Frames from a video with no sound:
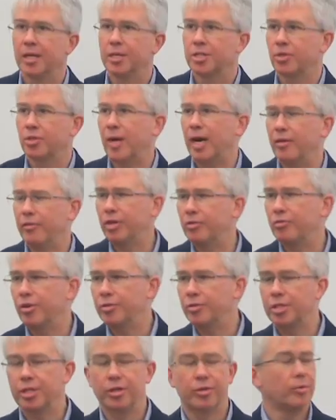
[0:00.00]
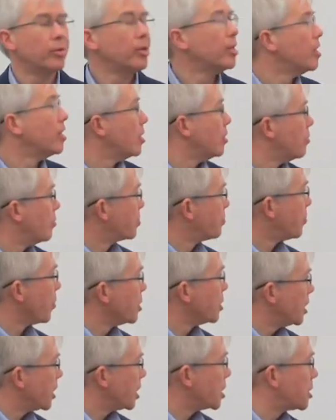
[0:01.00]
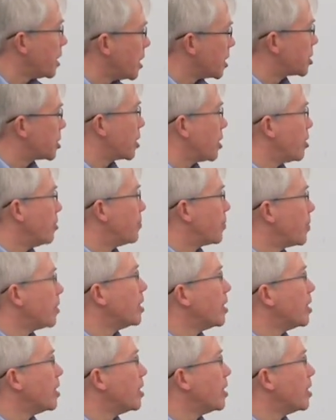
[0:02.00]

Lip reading: So Harry Proto was pointing his telescope